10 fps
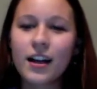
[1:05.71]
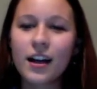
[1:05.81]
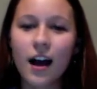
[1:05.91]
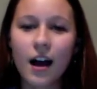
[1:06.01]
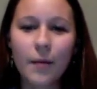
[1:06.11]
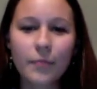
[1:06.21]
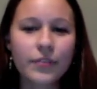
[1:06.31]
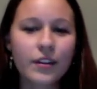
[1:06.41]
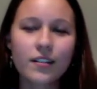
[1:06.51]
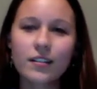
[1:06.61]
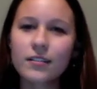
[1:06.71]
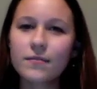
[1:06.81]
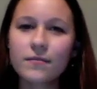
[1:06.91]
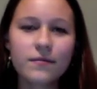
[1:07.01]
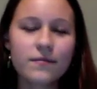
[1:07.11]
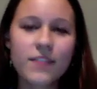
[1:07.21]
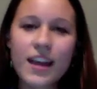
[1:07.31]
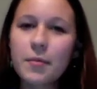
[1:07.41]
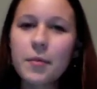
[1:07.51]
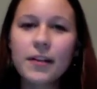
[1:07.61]

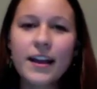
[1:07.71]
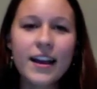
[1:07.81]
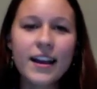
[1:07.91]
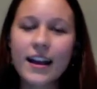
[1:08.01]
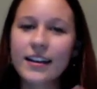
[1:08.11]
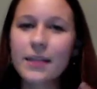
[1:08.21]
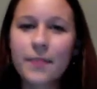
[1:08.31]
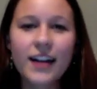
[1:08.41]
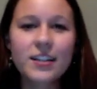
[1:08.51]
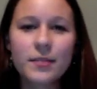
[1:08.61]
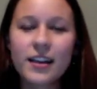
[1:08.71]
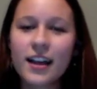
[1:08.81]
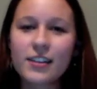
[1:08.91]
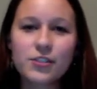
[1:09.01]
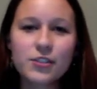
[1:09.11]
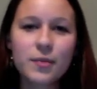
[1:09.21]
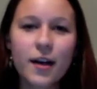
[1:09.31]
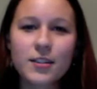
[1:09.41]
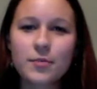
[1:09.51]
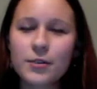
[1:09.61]
Think of a plan and get back to me as soon as
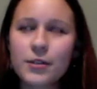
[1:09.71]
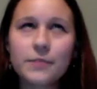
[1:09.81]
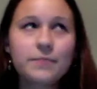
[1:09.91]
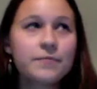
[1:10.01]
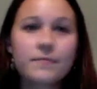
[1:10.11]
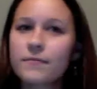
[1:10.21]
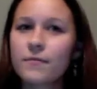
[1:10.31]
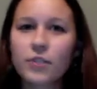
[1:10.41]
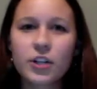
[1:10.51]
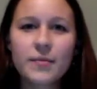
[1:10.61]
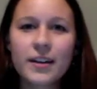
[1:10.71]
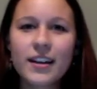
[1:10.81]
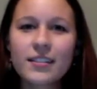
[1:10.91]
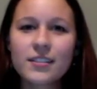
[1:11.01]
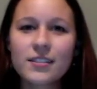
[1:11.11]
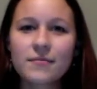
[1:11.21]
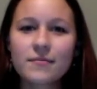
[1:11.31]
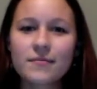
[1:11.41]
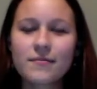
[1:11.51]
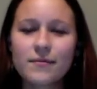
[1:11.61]
possible. 30 minutes?
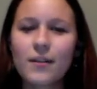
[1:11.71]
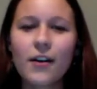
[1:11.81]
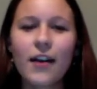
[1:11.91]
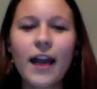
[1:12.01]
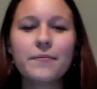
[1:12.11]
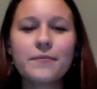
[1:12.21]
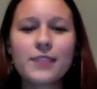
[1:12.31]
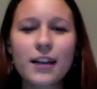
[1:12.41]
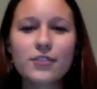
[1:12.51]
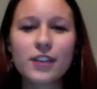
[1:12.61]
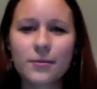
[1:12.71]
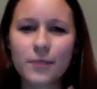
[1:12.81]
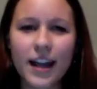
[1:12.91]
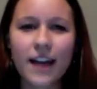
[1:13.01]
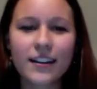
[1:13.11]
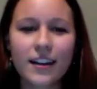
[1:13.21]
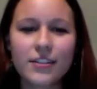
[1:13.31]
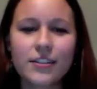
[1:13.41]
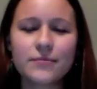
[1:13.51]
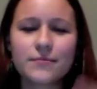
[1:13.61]
Okay, sounds good. We're counting
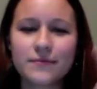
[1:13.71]
on you.